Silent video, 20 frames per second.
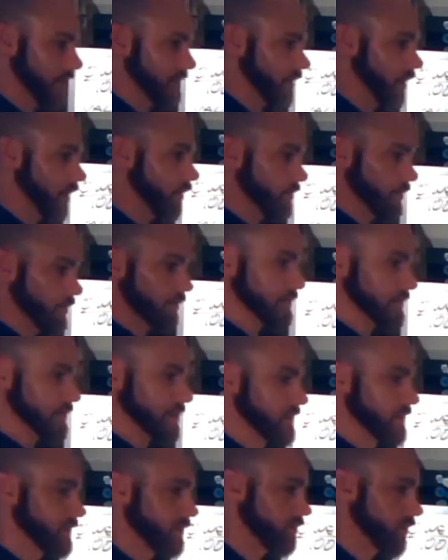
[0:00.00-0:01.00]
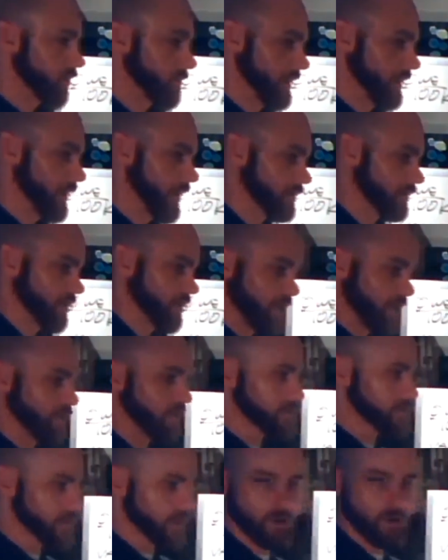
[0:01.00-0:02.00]
in and, oh, you're 62, oh my gosh,
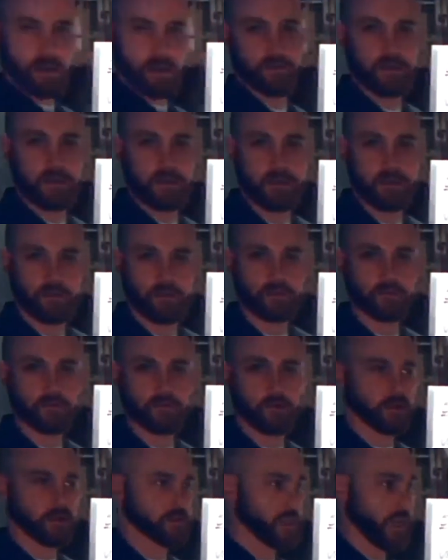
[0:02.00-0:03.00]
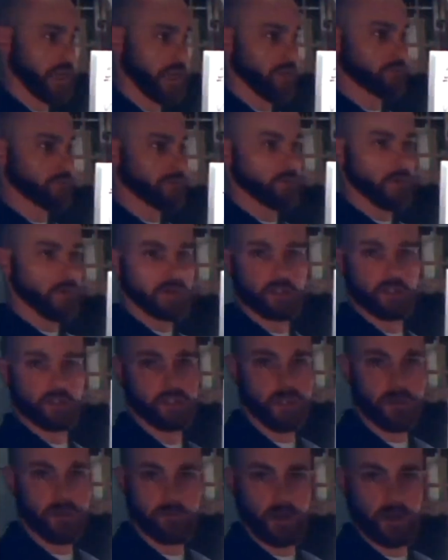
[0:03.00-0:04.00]
here's a home equity conversion mortgage, and everyone
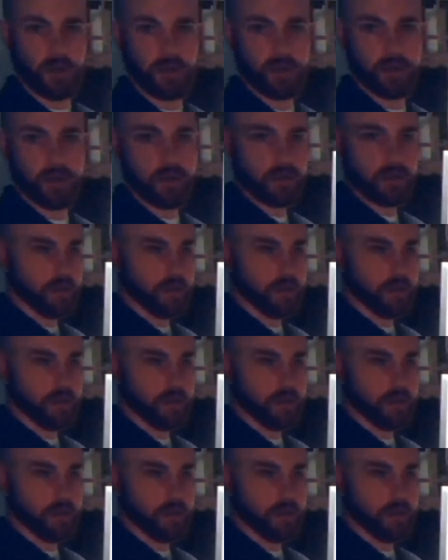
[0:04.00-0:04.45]
should get one.